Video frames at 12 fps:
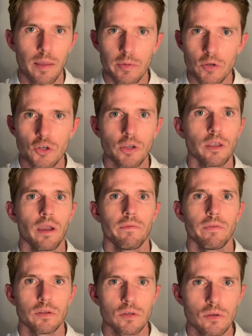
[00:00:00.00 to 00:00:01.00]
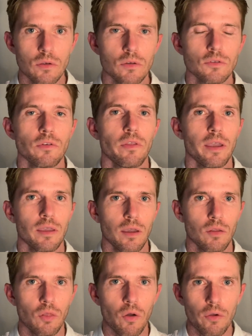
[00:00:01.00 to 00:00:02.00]
imaging of the two so they
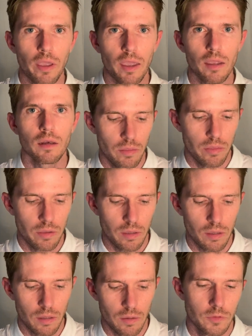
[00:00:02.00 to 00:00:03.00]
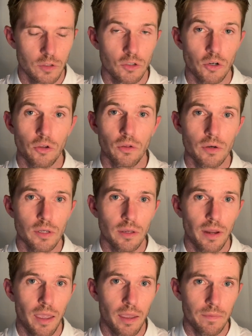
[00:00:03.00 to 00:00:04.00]
could locate the circular
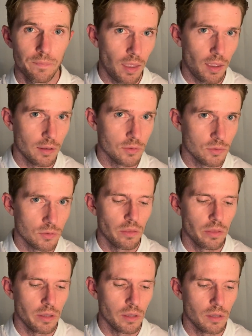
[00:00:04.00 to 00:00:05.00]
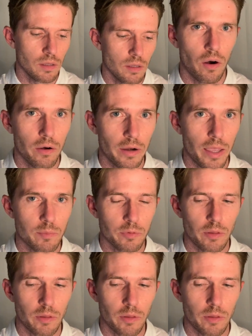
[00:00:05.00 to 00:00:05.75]
DNA and the RNA